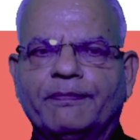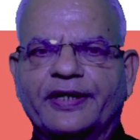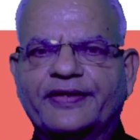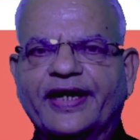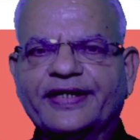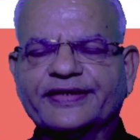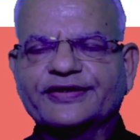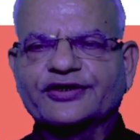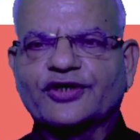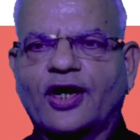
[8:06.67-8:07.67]

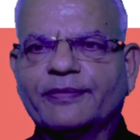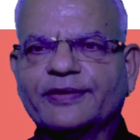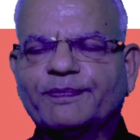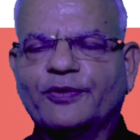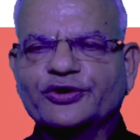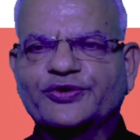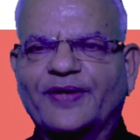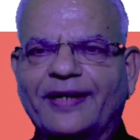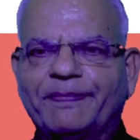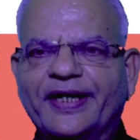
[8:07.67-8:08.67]
Metritis is common
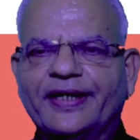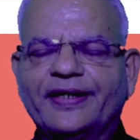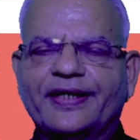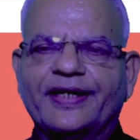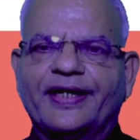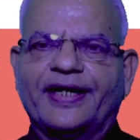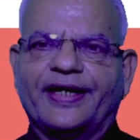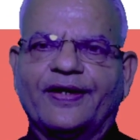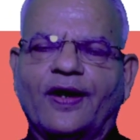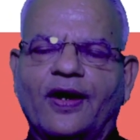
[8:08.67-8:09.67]
post-whelping.
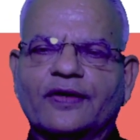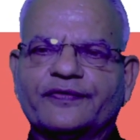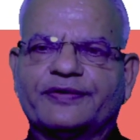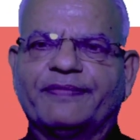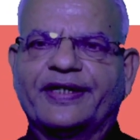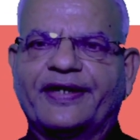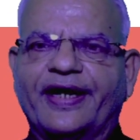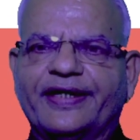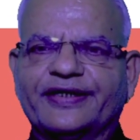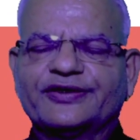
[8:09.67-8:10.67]
A dog with
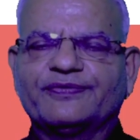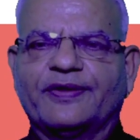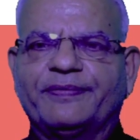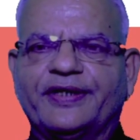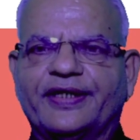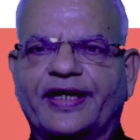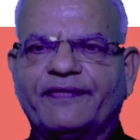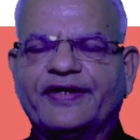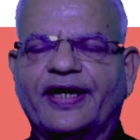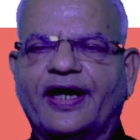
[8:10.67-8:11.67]
metritis will be
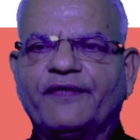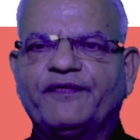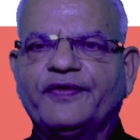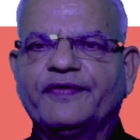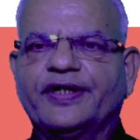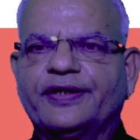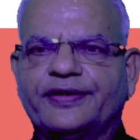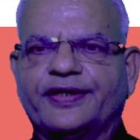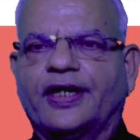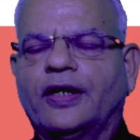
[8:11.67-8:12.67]
having high
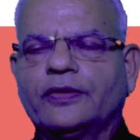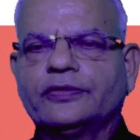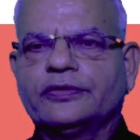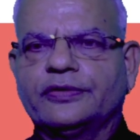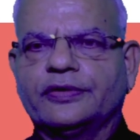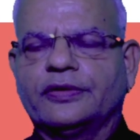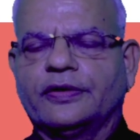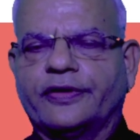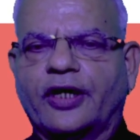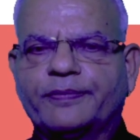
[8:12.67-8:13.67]
fever, down,
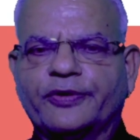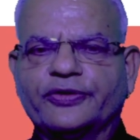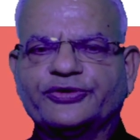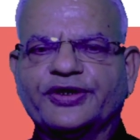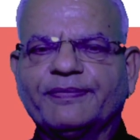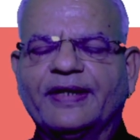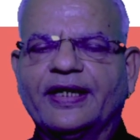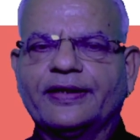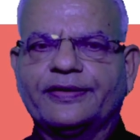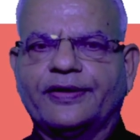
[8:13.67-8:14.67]
not producing
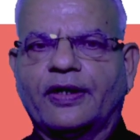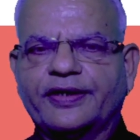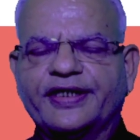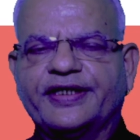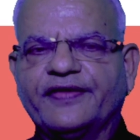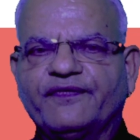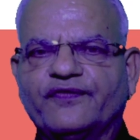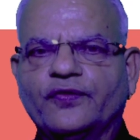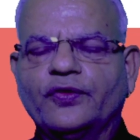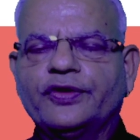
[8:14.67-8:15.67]
milk, not eating
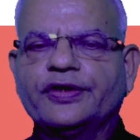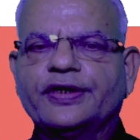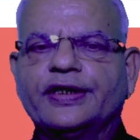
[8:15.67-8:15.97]
food,